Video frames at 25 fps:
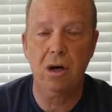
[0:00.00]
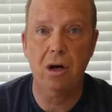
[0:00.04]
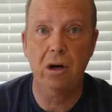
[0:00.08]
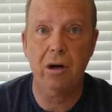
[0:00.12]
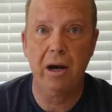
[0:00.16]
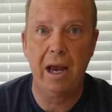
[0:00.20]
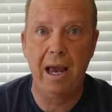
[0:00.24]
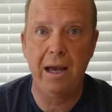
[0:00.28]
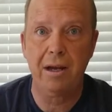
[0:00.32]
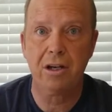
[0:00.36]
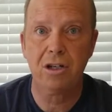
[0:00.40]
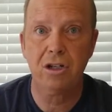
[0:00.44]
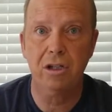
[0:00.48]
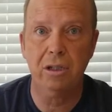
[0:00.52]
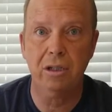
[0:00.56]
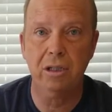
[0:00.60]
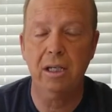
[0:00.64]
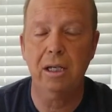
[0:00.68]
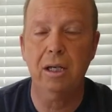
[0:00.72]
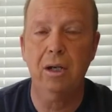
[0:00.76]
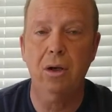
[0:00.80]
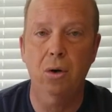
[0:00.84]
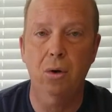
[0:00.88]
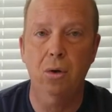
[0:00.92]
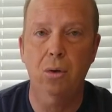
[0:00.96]
are
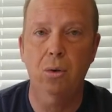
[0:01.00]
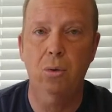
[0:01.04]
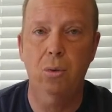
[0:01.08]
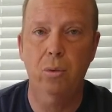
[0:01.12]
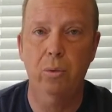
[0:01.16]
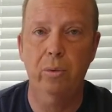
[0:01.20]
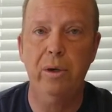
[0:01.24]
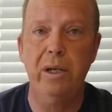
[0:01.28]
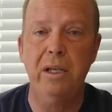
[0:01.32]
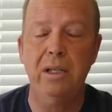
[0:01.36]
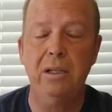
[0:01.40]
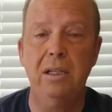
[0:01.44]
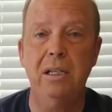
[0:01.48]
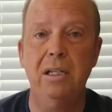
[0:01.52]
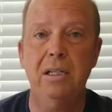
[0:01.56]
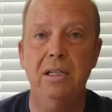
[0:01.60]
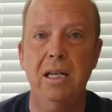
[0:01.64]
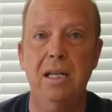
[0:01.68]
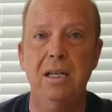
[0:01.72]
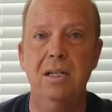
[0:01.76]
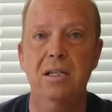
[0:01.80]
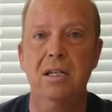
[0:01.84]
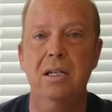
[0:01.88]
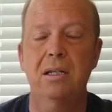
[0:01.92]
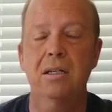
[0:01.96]
actually really
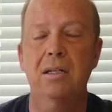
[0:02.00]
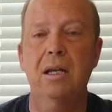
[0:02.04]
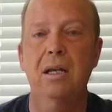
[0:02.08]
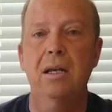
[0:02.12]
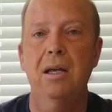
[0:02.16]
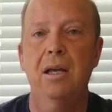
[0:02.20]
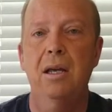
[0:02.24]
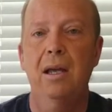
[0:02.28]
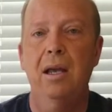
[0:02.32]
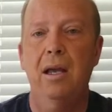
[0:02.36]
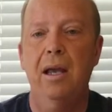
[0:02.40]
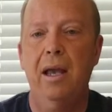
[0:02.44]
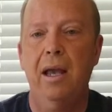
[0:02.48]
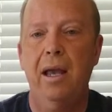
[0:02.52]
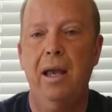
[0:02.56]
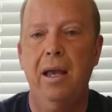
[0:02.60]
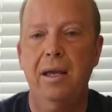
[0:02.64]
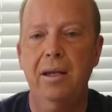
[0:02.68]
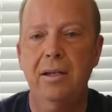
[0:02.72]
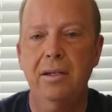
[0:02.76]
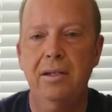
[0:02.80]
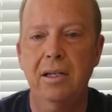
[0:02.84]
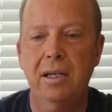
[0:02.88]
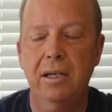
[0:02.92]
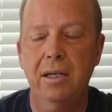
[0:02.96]
decent,
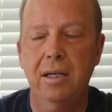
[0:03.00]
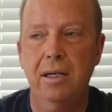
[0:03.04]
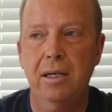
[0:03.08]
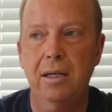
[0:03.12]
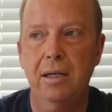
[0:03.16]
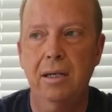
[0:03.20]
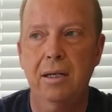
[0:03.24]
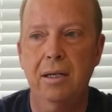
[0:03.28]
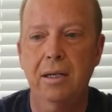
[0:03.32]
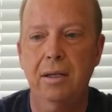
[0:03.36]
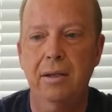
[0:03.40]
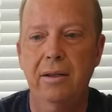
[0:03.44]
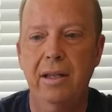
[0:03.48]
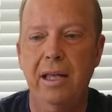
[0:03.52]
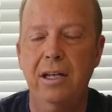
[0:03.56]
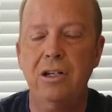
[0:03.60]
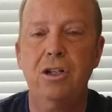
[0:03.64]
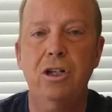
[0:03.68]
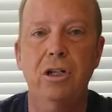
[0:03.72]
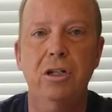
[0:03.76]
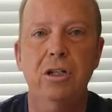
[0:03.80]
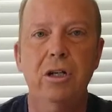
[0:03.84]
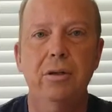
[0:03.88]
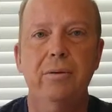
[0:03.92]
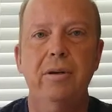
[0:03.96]
and that
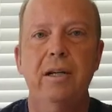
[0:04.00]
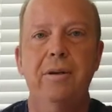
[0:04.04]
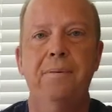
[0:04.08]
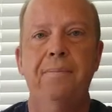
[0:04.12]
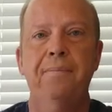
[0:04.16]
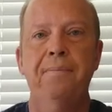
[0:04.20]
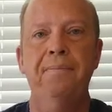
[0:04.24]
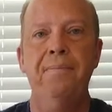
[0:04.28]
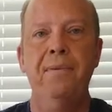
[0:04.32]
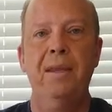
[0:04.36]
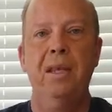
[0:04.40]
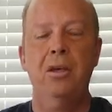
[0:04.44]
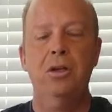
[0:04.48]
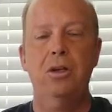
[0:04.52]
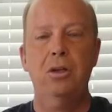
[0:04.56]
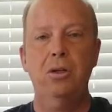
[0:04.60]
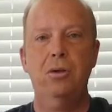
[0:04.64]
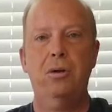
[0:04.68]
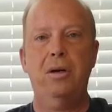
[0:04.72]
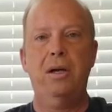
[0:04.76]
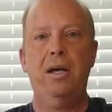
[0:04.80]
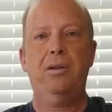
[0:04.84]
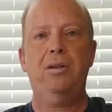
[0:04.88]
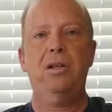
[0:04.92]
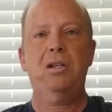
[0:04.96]
should do it. You
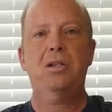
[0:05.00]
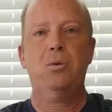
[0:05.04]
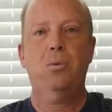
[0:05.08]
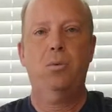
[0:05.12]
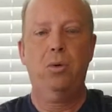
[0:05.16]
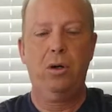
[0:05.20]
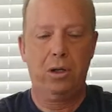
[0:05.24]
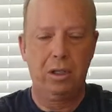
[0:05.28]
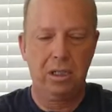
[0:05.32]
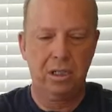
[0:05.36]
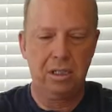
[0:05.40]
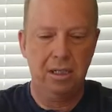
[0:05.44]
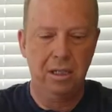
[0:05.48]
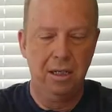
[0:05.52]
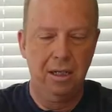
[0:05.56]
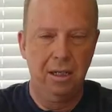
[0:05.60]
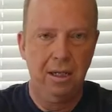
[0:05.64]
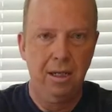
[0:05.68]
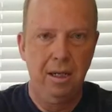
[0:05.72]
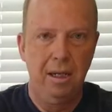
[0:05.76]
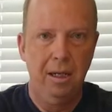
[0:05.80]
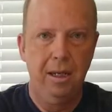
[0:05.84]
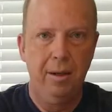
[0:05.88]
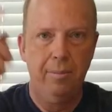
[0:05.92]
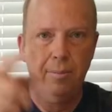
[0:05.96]
know how this works.
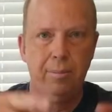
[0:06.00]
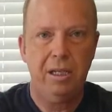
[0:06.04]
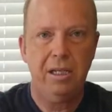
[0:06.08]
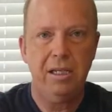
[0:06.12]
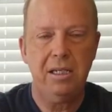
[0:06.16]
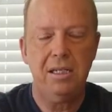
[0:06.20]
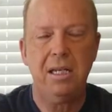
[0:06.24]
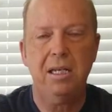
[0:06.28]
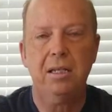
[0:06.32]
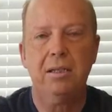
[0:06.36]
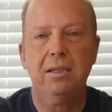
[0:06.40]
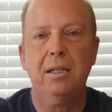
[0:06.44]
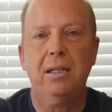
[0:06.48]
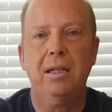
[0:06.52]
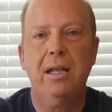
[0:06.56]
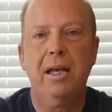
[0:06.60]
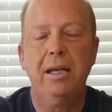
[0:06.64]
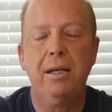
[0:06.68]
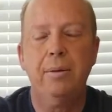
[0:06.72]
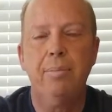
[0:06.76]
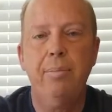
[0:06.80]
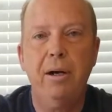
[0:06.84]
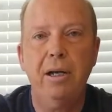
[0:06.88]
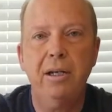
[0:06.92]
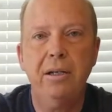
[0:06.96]
Please hit the
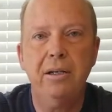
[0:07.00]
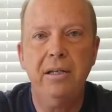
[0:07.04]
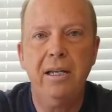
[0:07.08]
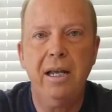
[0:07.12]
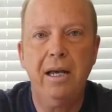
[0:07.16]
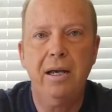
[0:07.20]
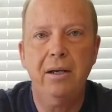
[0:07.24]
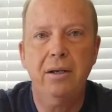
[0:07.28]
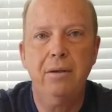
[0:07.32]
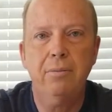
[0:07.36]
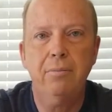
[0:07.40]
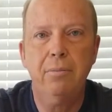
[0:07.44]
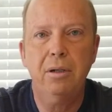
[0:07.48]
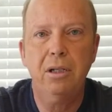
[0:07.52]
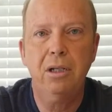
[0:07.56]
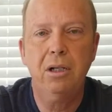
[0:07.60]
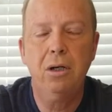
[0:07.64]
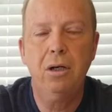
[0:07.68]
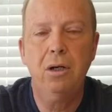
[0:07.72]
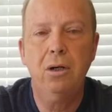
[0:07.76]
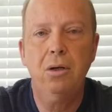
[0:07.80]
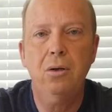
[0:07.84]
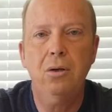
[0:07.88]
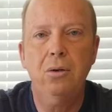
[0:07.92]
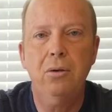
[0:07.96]
like button down
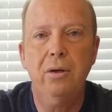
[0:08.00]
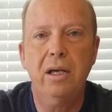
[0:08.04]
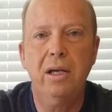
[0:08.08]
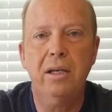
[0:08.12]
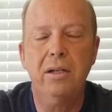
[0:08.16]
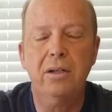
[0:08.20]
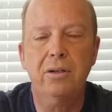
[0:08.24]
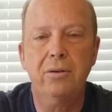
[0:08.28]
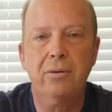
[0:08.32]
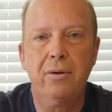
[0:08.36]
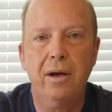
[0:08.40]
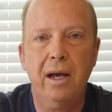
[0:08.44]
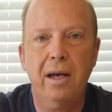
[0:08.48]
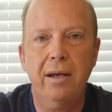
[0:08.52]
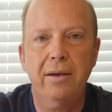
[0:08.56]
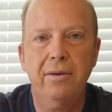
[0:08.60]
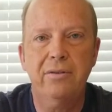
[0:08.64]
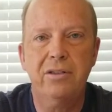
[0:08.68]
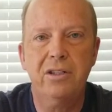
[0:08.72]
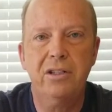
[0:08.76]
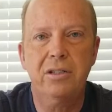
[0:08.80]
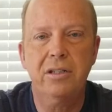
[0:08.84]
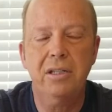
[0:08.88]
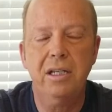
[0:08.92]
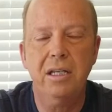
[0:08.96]
below. It
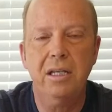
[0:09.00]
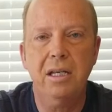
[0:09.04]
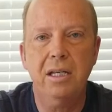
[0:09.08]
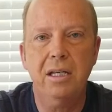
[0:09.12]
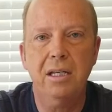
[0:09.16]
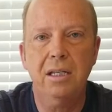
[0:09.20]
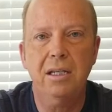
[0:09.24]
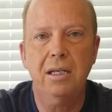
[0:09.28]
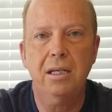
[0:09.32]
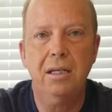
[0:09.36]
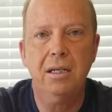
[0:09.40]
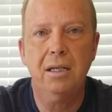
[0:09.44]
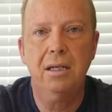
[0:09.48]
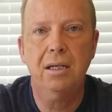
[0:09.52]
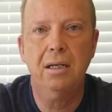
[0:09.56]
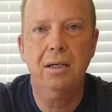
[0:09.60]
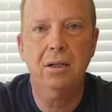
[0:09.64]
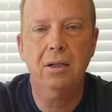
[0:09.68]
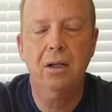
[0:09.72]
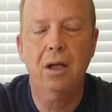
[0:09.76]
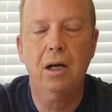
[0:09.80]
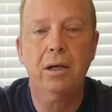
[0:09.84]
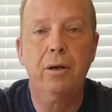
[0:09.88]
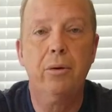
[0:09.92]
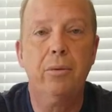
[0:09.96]
drives the
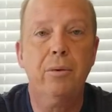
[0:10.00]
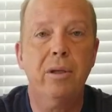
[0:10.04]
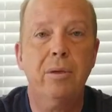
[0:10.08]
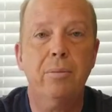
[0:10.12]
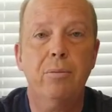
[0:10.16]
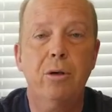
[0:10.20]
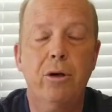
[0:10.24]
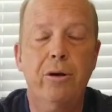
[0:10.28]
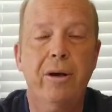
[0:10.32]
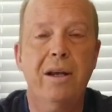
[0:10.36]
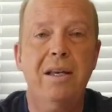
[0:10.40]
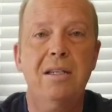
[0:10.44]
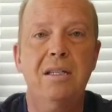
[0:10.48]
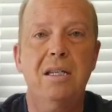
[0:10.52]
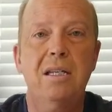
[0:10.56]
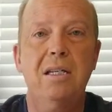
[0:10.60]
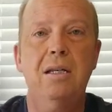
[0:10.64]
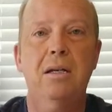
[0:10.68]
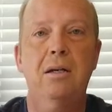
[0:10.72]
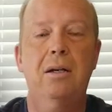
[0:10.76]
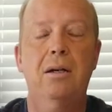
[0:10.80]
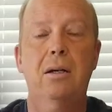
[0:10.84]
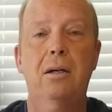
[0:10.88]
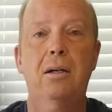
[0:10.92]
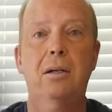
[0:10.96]
logarithm
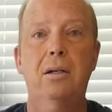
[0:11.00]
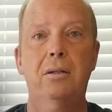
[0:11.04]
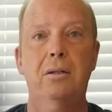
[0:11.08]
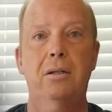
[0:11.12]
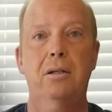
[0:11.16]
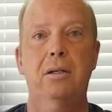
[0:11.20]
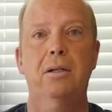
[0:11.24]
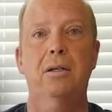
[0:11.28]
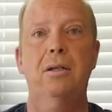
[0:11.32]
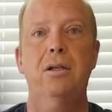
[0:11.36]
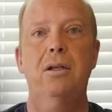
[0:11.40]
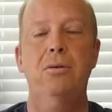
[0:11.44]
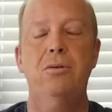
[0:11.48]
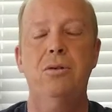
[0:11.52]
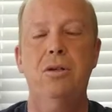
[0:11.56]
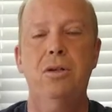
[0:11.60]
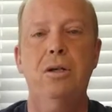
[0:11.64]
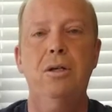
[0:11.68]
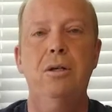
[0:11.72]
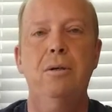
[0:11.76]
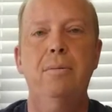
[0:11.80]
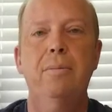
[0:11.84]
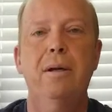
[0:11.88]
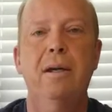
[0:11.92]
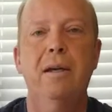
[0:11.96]
crazy on
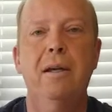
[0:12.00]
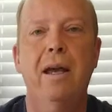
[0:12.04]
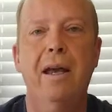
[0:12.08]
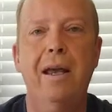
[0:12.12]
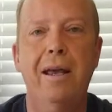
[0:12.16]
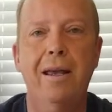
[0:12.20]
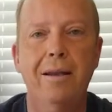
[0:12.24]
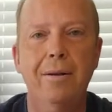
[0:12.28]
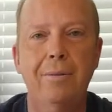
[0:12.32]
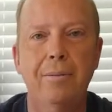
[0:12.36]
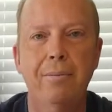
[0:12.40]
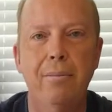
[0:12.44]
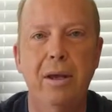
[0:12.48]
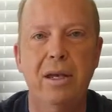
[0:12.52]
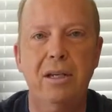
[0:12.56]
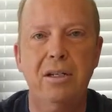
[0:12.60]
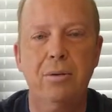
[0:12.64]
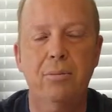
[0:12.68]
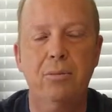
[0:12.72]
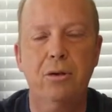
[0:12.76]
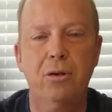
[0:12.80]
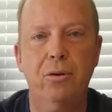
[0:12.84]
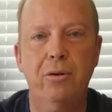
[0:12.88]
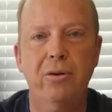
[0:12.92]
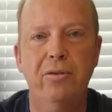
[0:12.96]
YouTube and makes
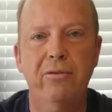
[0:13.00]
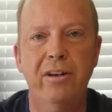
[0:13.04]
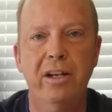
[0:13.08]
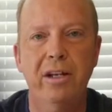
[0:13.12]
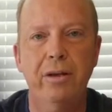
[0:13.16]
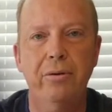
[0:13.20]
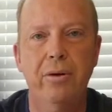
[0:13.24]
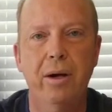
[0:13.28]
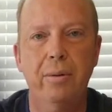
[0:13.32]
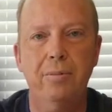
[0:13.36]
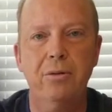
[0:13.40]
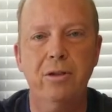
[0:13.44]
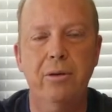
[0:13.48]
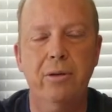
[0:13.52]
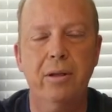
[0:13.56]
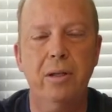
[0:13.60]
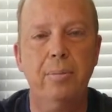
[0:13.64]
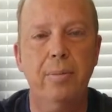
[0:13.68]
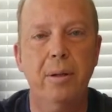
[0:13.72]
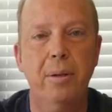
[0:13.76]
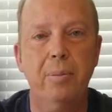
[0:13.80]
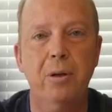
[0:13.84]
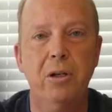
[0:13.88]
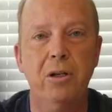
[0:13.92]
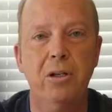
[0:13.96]
them throw the video up so other
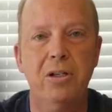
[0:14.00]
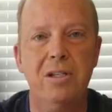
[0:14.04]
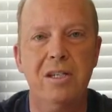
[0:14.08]
people can